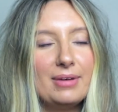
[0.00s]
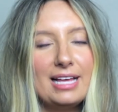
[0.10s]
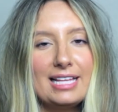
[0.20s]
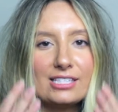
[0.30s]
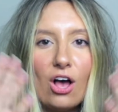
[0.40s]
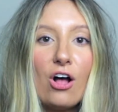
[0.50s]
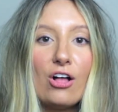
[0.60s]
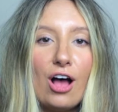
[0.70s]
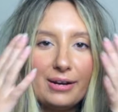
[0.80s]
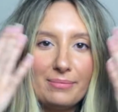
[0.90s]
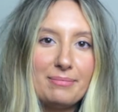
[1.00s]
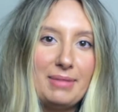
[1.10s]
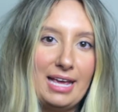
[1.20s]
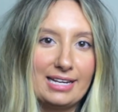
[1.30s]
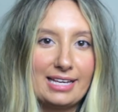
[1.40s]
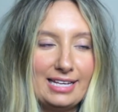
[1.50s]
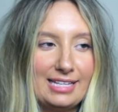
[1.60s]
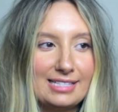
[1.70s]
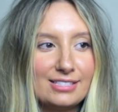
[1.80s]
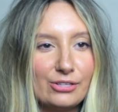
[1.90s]
It's all on
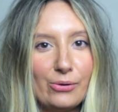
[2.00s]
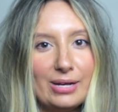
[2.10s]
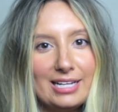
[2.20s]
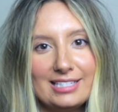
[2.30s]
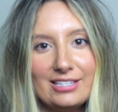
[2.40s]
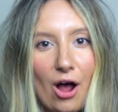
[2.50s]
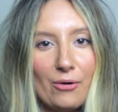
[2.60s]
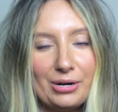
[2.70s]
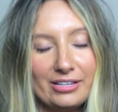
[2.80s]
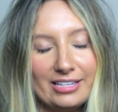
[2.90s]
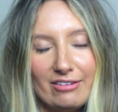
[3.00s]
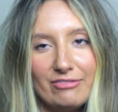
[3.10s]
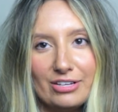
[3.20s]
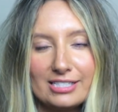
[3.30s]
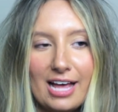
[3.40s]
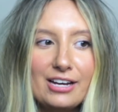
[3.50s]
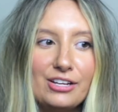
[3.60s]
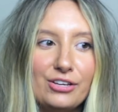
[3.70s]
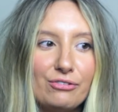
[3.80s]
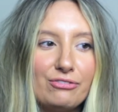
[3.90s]
mannequins, so it's not real and it feels kind
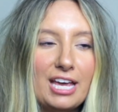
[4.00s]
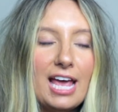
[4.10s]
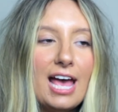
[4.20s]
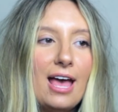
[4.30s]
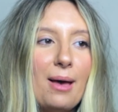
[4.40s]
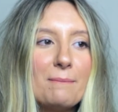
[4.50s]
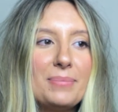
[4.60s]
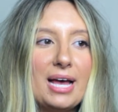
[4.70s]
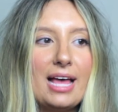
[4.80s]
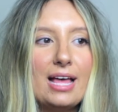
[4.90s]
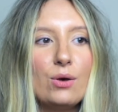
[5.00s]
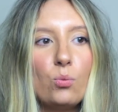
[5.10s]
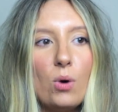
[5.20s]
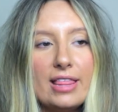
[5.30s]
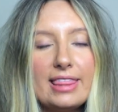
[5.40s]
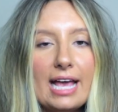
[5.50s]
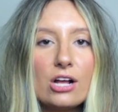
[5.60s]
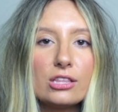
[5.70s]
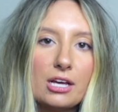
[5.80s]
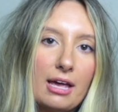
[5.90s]
of goofy. But what they
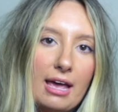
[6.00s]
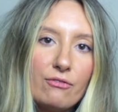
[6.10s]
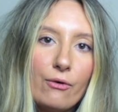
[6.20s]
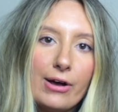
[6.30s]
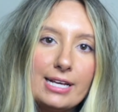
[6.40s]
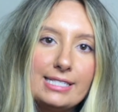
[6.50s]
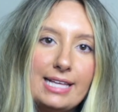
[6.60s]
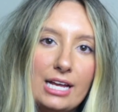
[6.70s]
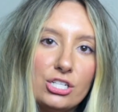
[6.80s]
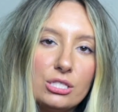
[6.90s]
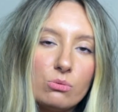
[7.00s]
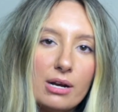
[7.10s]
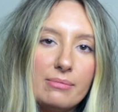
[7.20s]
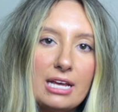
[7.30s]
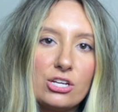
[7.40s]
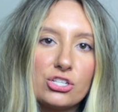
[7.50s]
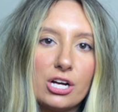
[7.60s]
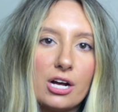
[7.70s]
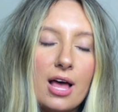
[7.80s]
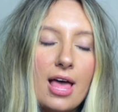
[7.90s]
are looking for is they just want to make
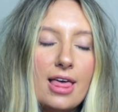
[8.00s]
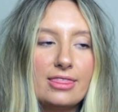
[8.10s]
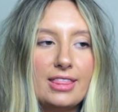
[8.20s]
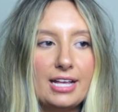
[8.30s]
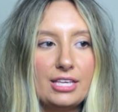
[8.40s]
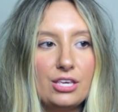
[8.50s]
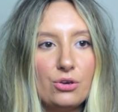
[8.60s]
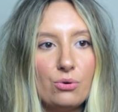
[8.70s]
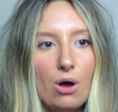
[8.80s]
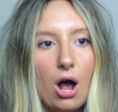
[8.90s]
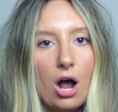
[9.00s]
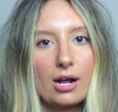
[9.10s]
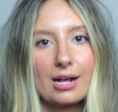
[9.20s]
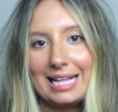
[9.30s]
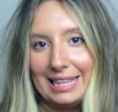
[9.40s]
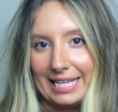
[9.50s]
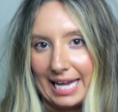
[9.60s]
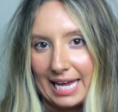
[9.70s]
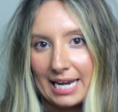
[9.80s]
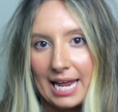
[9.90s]
sure that you are
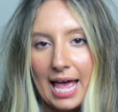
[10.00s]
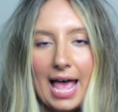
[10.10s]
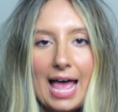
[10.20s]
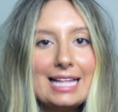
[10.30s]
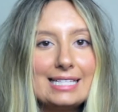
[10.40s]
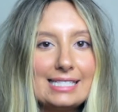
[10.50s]
clean and